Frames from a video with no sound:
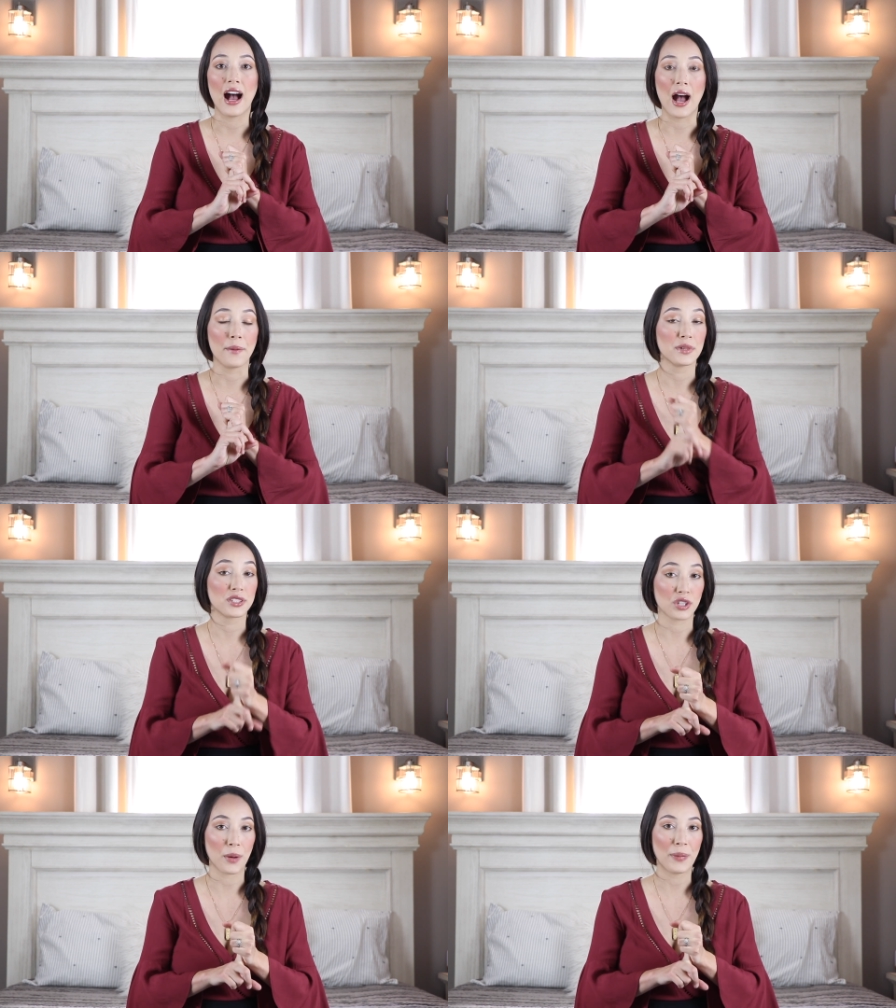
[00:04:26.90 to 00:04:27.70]
um,
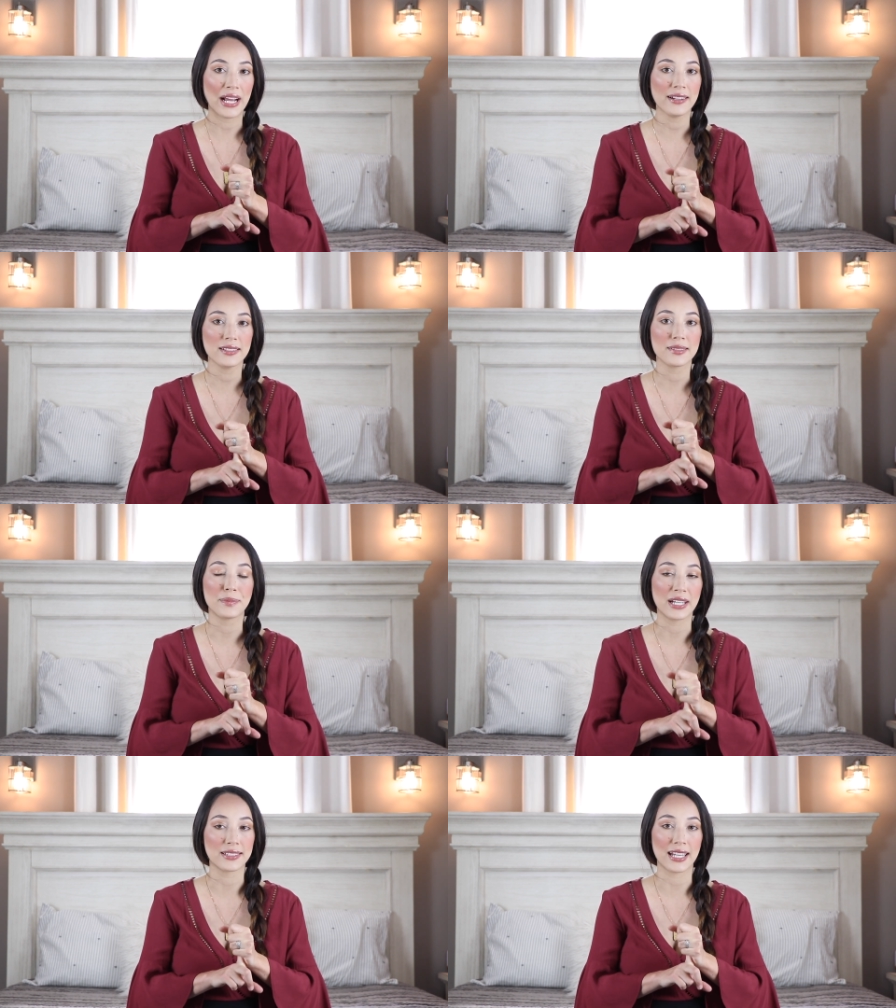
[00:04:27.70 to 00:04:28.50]
scrub pants
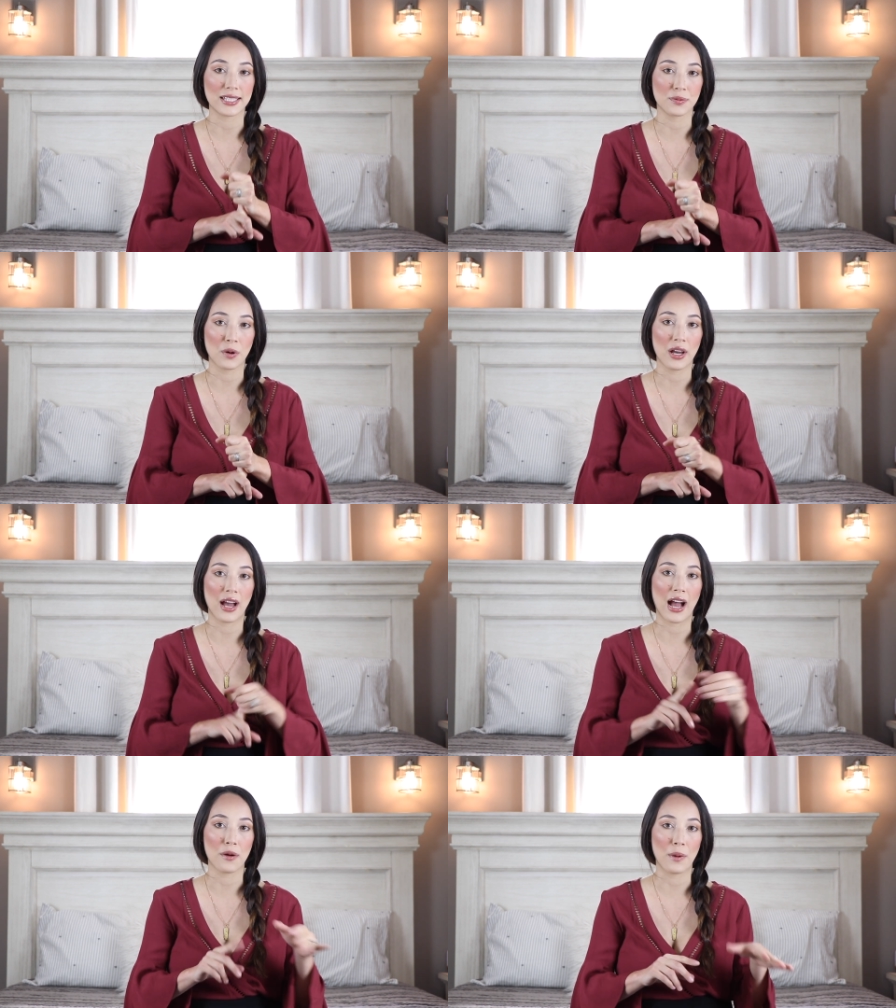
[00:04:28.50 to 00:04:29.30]
because that's
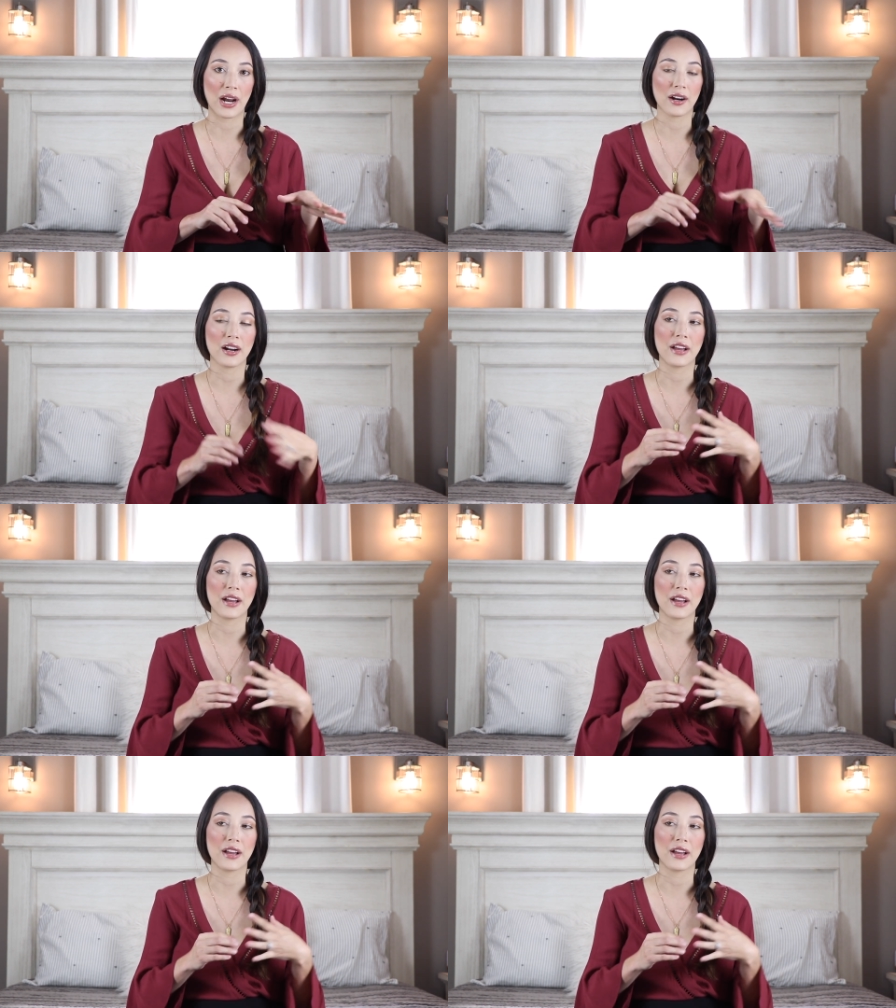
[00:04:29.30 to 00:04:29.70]
what I wear.